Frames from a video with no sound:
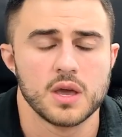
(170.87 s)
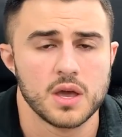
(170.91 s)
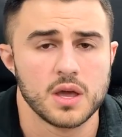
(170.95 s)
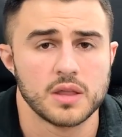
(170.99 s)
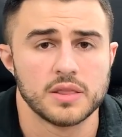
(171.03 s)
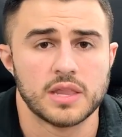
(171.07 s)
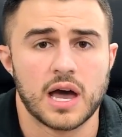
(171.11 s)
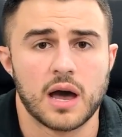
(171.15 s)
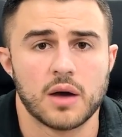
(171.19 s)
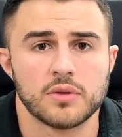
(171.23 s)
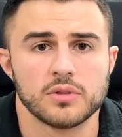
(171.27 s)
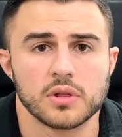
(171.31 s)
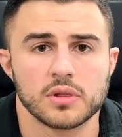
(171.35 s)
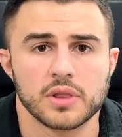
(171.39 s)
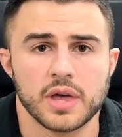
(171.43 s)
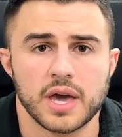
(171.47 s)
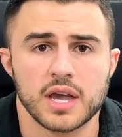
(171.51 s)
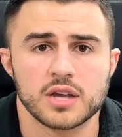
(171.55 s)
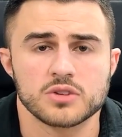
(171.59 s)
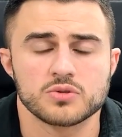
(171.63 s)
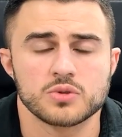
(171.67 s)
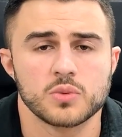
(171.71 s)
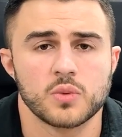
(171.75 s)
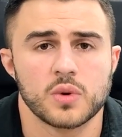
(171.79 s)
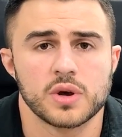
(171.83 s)
Now, in the
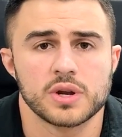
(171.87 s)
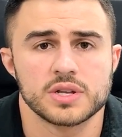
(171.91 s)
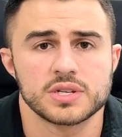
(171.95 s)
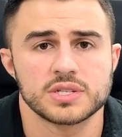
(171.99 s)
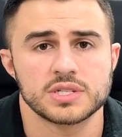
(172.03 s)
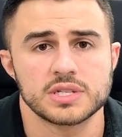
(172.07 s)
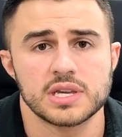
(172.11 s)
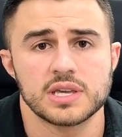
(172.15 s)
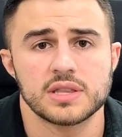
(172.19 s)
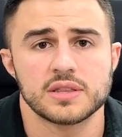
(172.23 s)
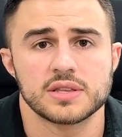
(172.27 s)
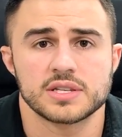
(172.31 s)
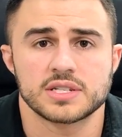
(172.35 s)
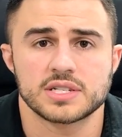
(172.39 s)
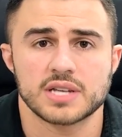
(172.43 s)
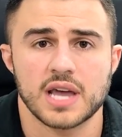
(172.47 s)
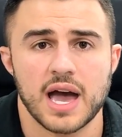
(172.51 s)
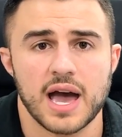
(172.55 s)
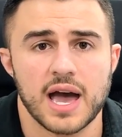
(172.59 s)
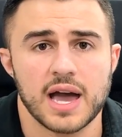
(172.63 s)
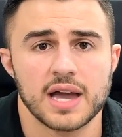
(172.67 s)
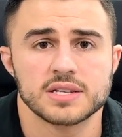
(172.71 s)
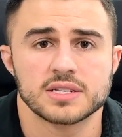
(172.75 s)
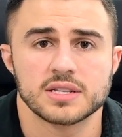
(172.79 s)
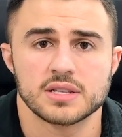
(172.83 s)
legs, we want to see the
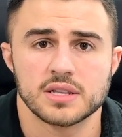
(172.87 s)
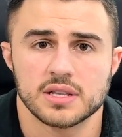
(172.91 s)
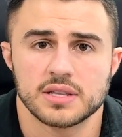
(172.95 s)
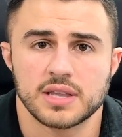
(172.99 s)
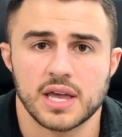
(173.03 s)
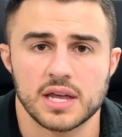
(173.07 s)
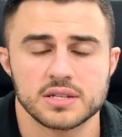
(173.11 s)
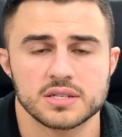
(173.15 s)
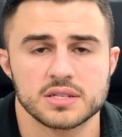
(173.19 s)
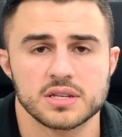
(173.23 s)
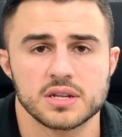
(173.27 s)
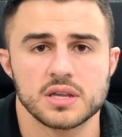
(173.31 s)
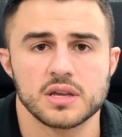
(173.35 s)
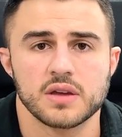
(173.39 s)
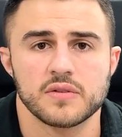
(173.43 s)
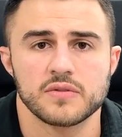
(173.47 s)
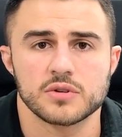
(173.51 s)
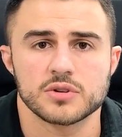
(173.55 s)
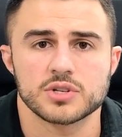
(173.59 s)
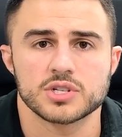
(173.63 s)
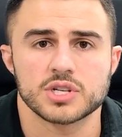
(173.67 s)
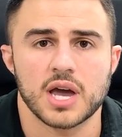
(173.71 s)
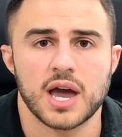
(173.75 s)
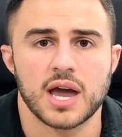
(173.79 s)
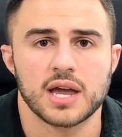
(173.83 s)
size and the density of your
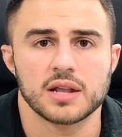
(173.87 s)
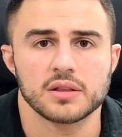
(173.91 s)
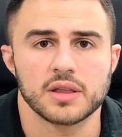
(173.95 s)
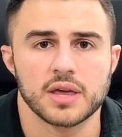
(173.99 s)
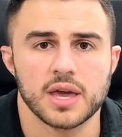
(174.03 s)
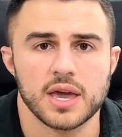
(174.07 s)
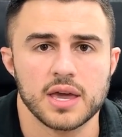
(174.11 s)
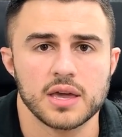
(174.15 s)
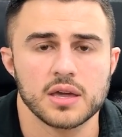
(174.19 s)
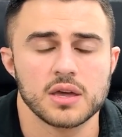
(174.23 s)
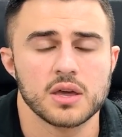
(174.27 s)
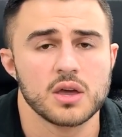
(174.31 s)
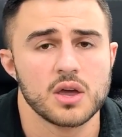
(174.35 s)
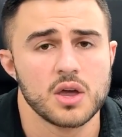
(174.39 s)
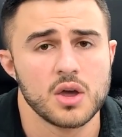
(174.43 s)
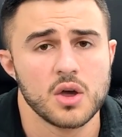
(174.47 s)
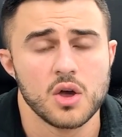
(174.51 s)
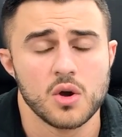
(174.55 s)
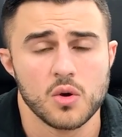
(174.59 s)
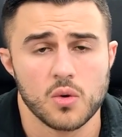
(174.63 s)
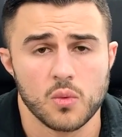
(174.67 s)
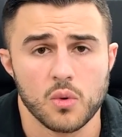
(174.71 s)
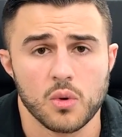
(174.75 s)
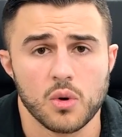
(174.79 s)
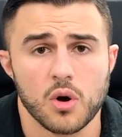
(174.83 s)
side leg.
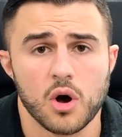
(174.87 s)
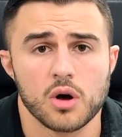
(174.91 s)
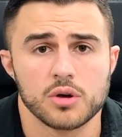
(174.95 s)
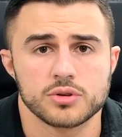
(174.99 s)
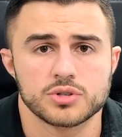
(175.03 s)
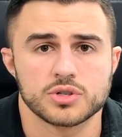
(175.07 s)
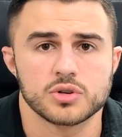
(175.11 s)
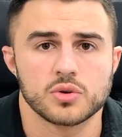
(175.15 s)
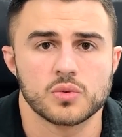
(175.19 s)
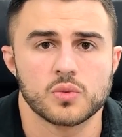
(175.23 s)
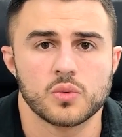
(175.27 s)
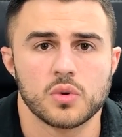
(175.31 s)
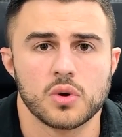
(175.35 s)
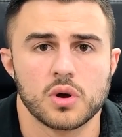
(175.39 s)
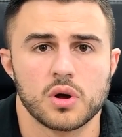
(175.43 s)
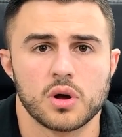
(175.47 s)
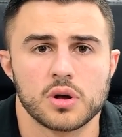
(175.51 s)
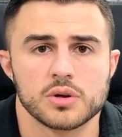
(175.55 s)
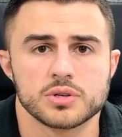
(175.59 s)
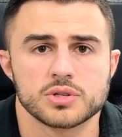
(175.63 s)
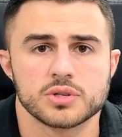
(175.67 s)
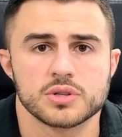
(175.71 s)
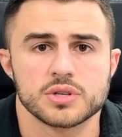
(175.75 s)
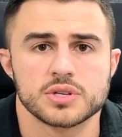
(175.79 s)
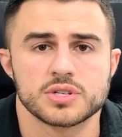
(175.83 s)
Also
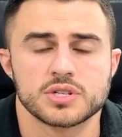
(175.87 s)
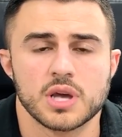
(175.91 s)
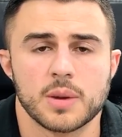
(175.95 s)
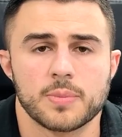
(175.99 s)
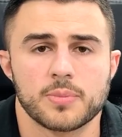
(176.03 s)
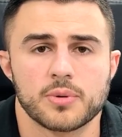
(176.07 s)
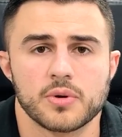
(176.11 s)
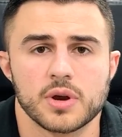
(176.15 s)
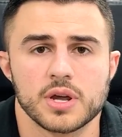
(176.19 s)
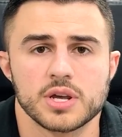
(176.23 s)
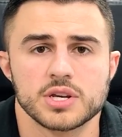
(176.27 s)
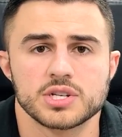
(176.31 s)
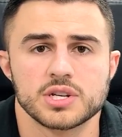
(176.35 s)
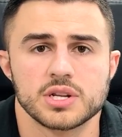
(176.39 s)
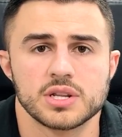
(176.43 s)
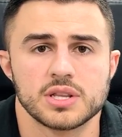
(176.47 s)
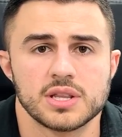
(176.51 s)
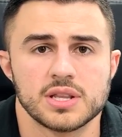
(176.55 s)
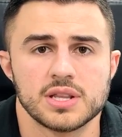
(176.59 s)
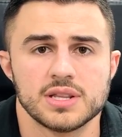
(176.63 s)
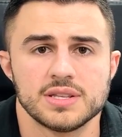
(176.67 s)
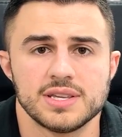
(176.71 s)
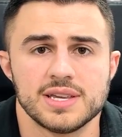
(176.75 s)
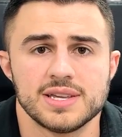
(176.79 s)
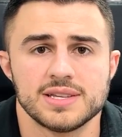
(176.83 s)
the separation and
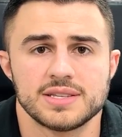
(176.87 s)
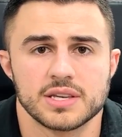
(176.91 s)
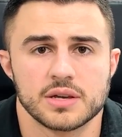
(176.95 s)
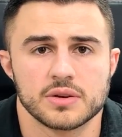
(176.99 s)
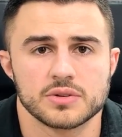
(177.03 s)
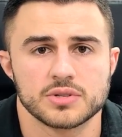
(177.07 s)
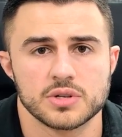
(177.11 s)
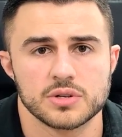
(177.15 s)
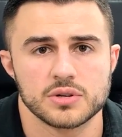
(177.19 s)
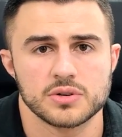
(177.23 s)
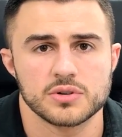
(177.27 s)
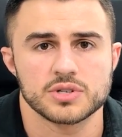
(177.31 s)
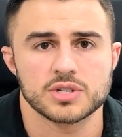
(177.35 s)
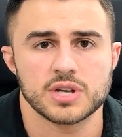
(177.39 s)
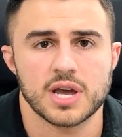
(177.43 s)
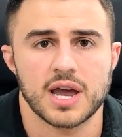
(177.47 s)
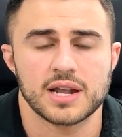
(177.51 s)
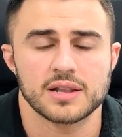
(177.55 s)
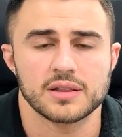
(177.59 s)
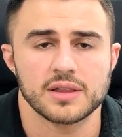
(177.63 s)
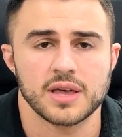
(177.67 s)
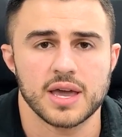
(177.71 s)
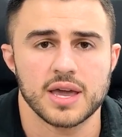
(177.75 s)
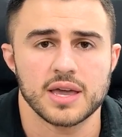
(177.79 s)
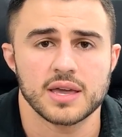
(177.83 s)
the details in your
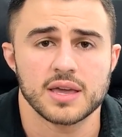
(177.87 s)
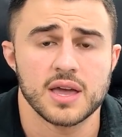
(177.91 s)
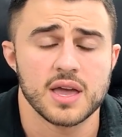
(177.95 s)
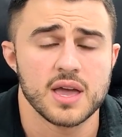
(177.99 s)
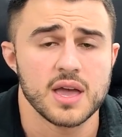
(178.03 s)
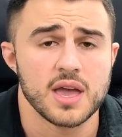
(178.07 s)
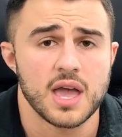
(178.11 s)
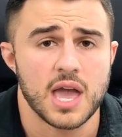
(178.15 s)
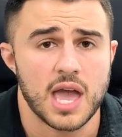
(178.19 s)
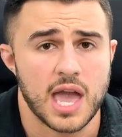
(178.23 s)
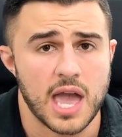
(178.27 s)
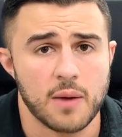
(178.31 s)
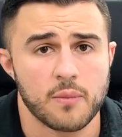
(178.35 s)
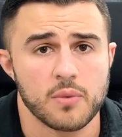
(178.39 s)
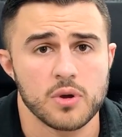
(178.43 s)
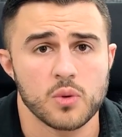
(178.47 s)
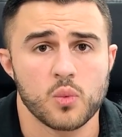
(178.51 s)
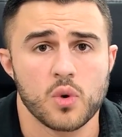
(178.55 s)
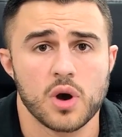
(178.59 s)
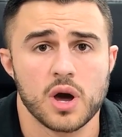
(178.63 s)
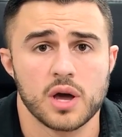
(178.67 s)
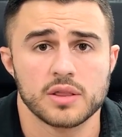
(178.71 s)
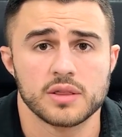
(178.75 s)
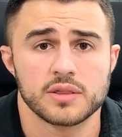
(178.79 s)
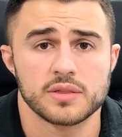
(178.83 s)
side leg. And we
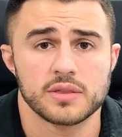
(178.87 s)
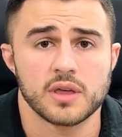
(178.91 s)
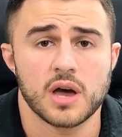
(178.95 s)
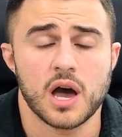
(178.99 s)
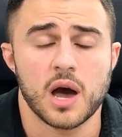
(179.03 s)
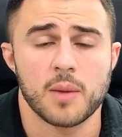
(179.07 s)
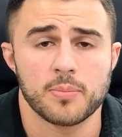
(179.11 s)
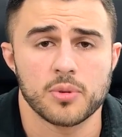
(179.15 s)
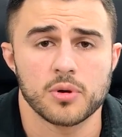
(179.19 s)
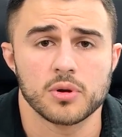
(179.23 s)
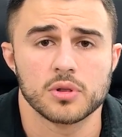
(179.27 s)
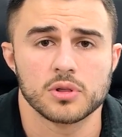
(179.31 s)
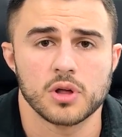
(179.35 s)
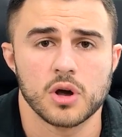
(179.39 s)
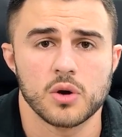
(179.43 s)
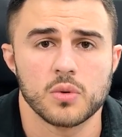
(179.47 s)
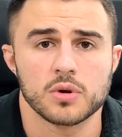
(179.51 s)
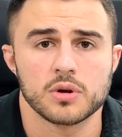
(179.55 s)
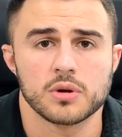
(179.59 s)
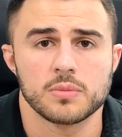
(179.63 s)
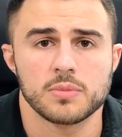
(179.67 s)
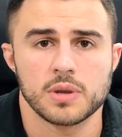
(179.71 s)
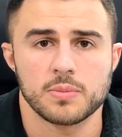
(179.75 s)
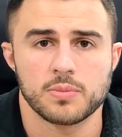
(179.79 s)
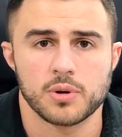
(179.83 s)
want the upper and lower
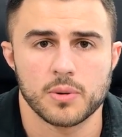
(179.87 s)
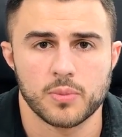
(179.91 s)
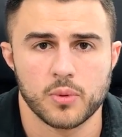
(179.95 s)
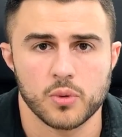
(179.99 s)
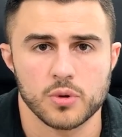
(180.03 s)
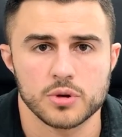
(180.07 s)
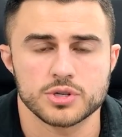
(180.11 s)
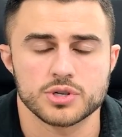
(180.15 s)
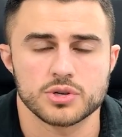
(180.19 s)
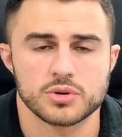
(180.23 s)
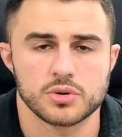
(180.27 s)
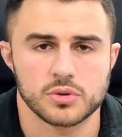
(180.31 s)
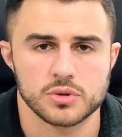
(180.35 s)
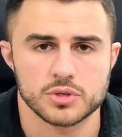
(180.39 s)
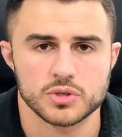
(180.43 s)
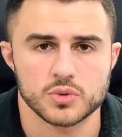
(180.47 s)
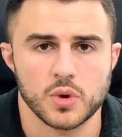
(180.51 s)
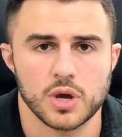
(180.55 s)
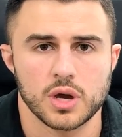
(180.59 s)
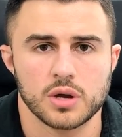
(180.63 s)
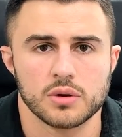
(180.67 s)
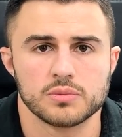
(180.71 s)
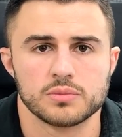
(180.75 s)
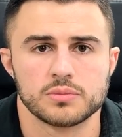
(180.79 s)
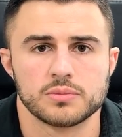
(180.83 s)
to be proportional as
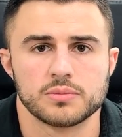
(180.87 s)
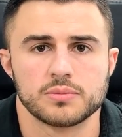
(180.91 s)
well.